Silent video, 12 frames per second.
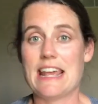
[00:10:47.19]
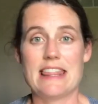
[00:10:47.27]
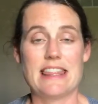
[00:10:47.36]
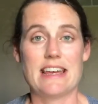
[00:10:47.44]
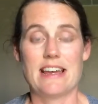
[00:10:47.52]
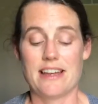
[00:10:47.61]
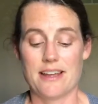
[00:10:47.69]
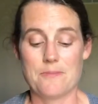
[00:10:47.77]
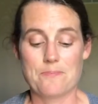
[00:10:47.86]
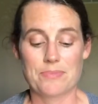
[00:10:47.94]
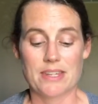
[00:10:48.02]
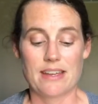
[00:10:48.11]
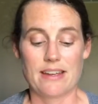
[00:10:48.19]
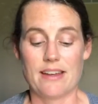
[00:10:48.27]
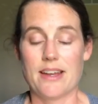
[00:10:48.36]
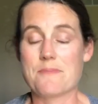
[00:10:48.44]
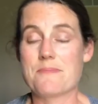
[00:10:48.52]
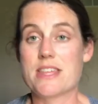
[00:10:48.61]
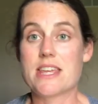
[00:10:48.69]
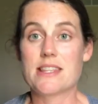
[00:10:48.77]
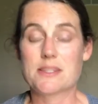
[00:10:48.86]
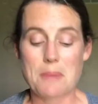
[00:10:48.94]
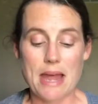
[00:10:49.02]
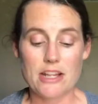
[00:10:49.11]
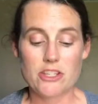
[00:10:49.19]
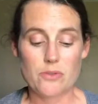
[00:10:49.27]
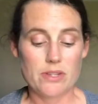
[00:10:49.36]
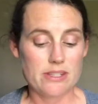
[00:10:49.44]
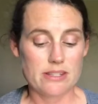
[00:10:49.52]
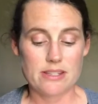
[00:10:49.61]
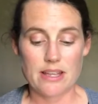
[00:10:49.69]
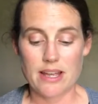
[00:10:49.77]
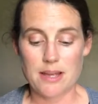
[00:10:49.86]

the things back to us.